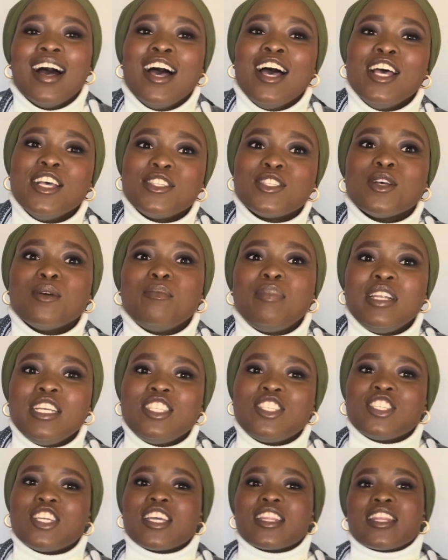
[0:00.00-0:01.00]
So
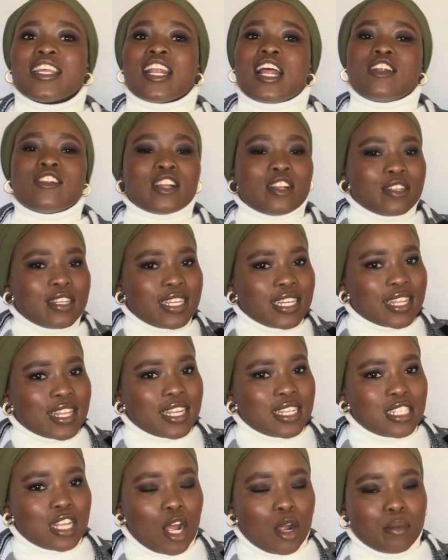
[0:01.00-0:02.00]
please check that out. I'll link
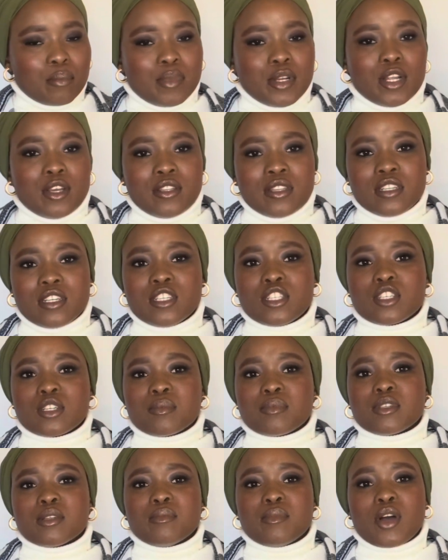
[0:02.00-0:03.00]
that down below in the
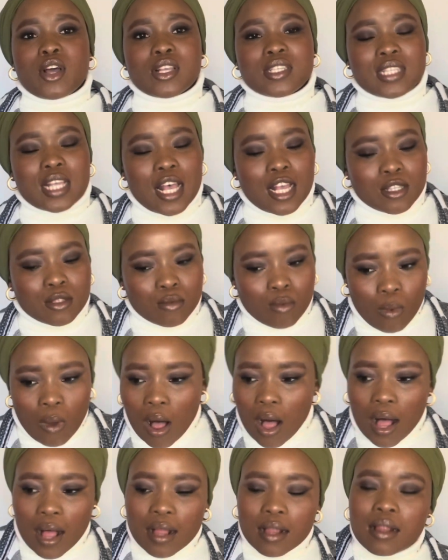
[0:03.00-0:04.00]
description box as
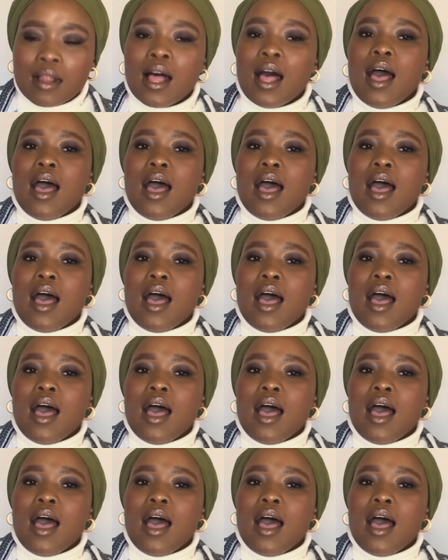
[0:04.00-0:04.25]
well.